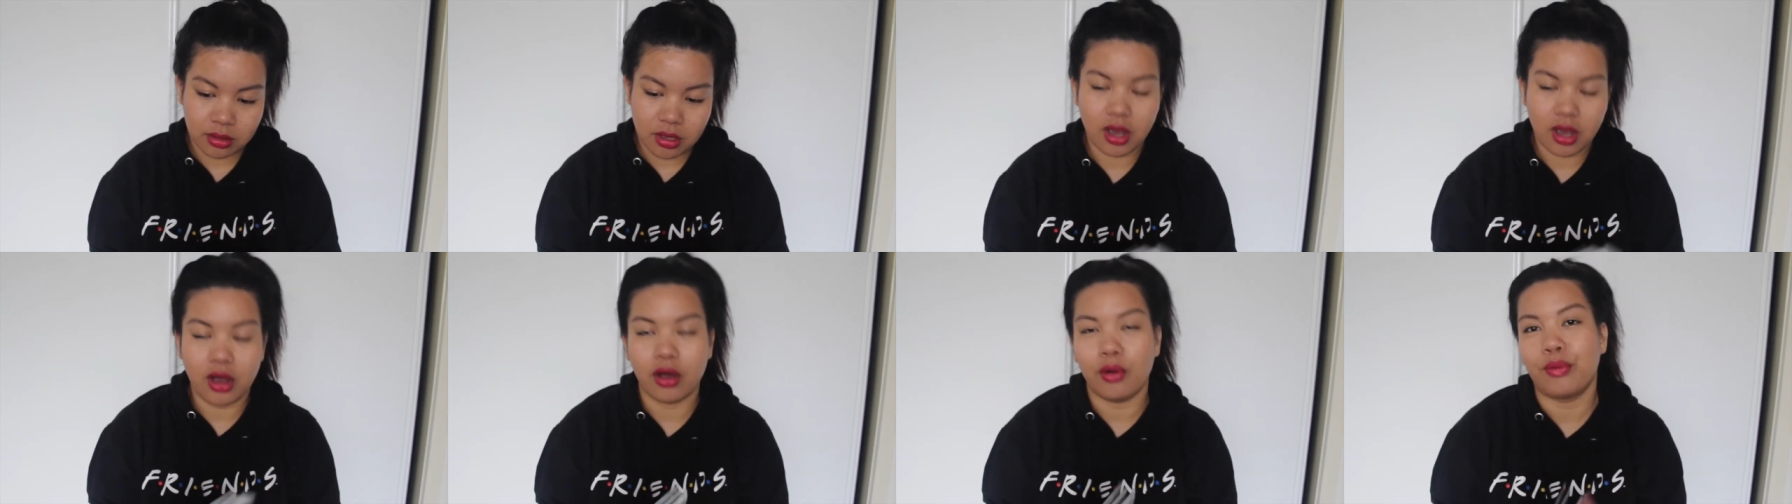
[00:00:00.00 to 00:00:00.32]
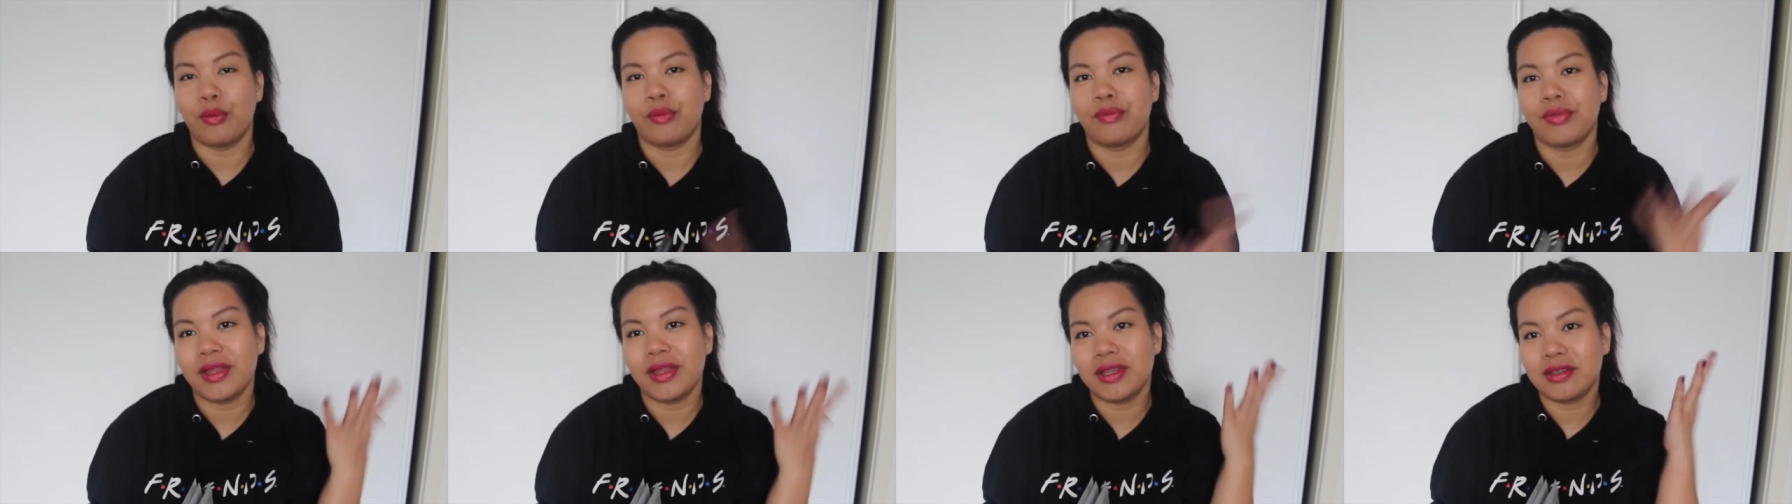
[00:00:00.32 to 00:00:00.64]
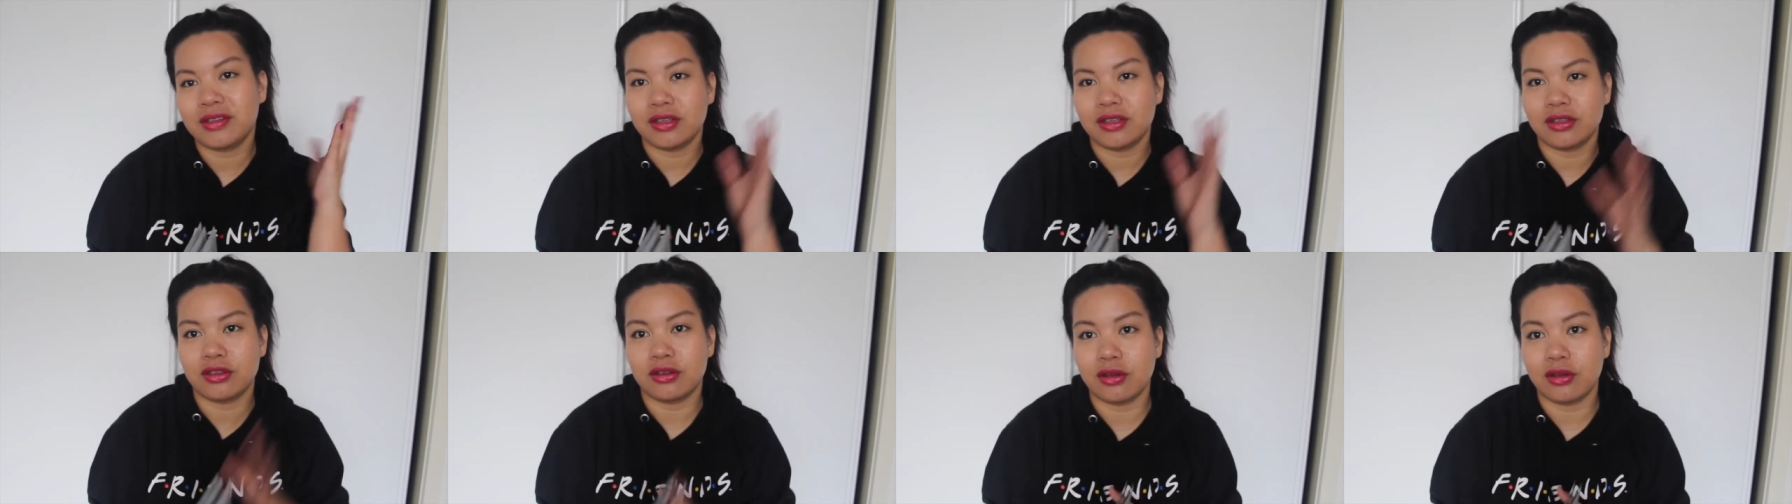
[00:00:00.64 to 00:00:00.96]
Oh, there's
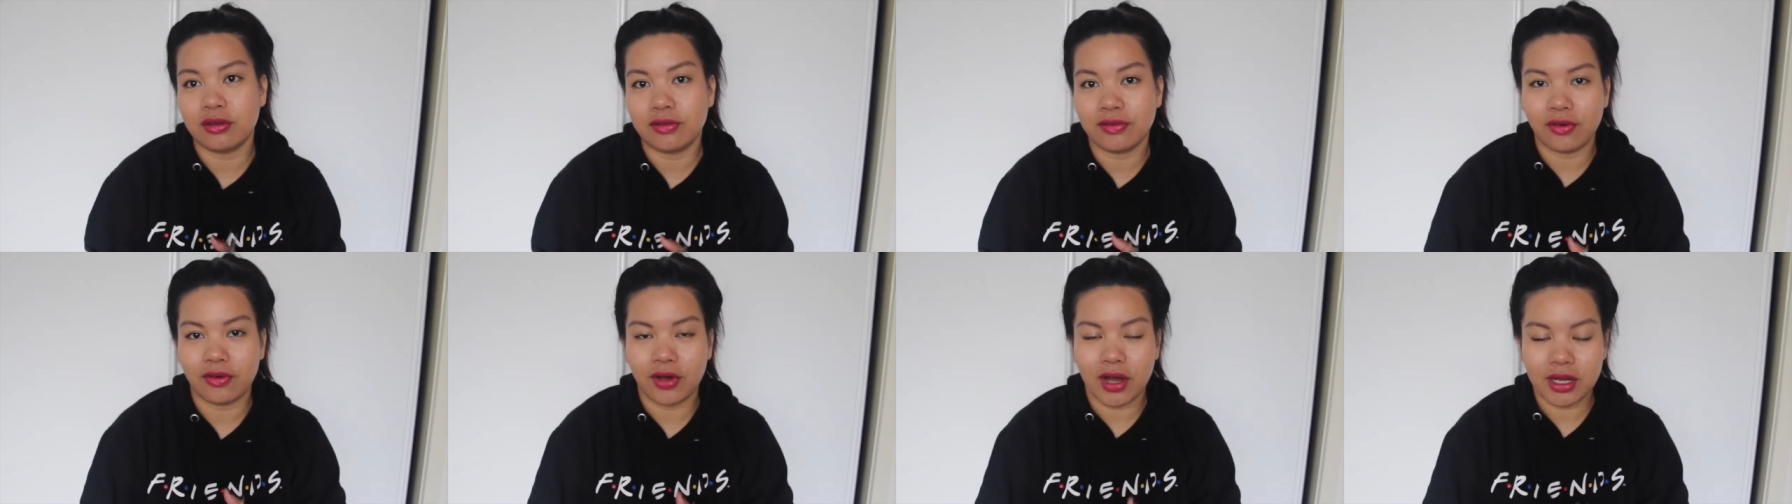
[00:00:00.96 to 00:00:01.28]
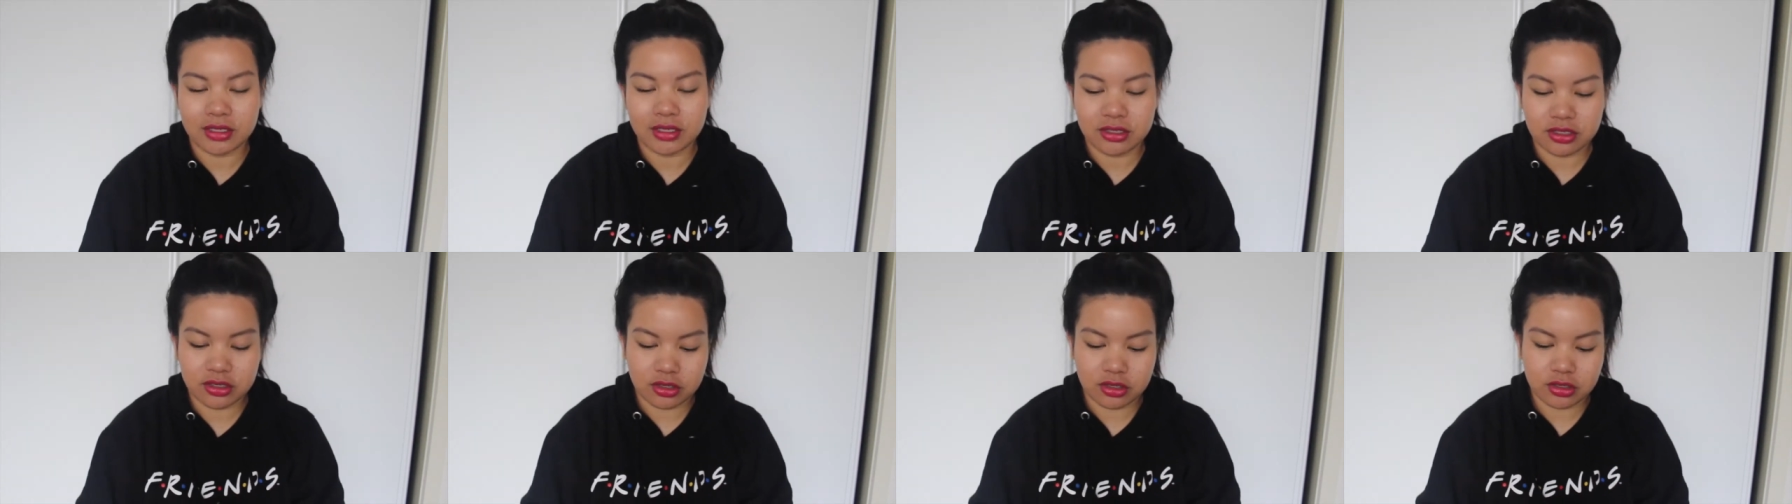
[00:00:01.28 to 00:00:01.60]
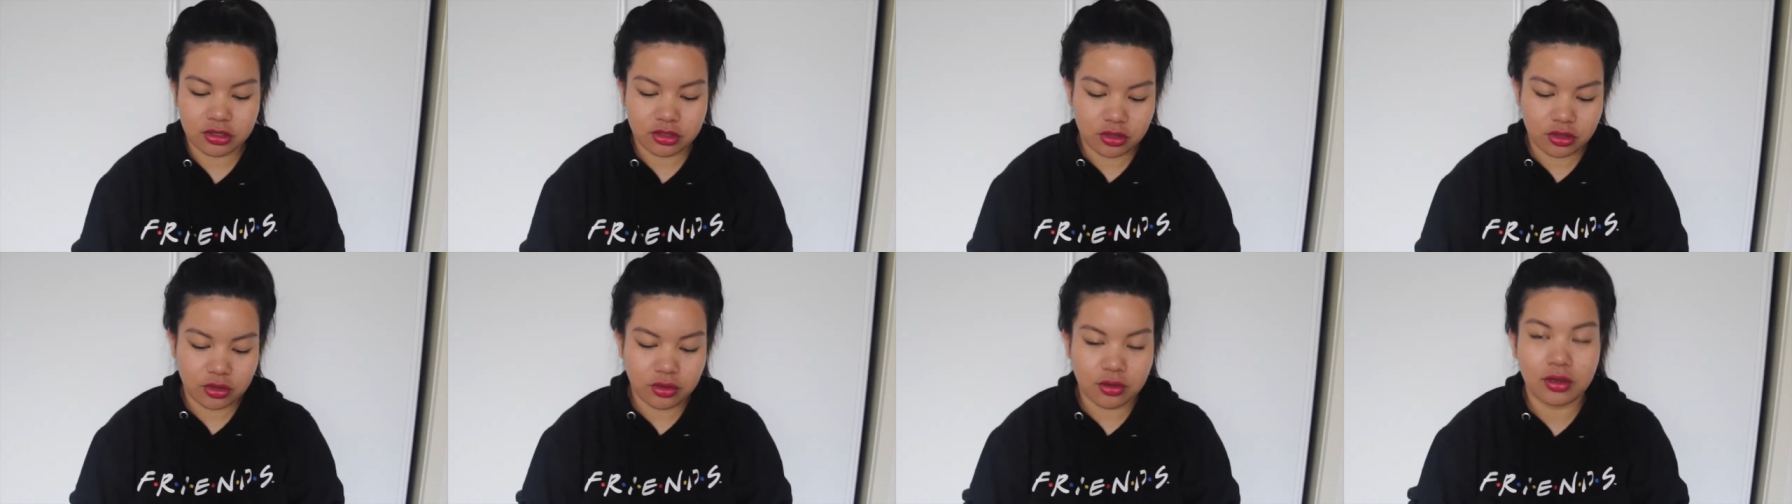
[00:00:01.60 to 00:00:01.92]
just those four. I just
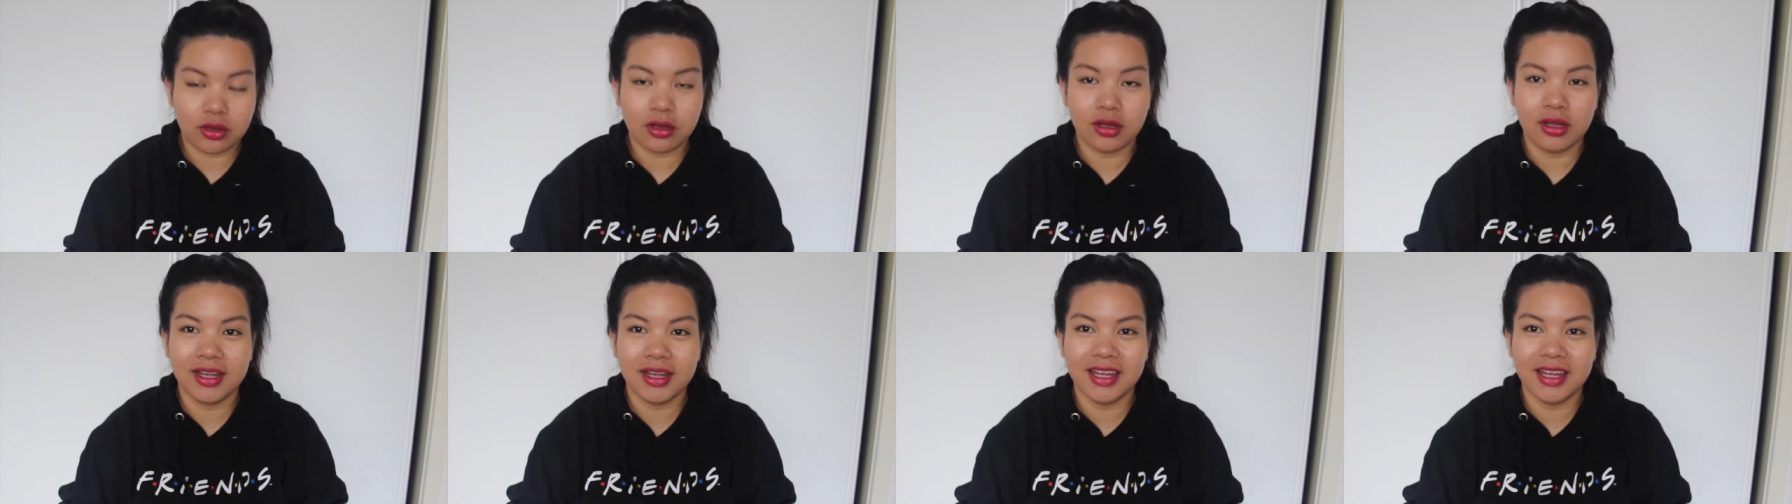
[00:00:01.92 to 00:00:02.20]
got two,